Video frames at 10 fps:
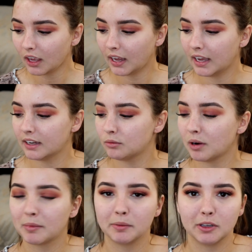And
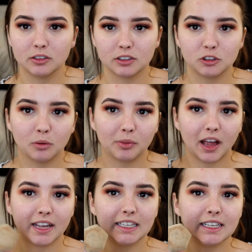what I'm gonna be using to
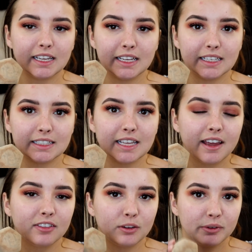apply it is
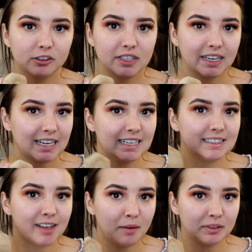the Real Techniques
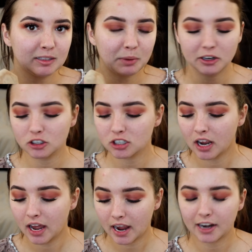Diamond Sponge.
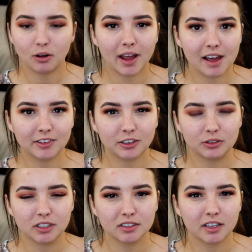I know I haven't
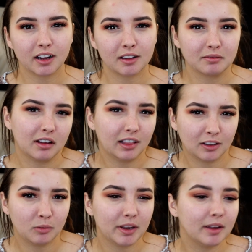used this in a
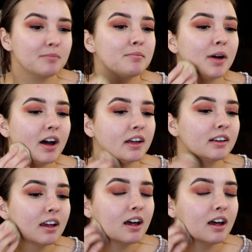little bit, but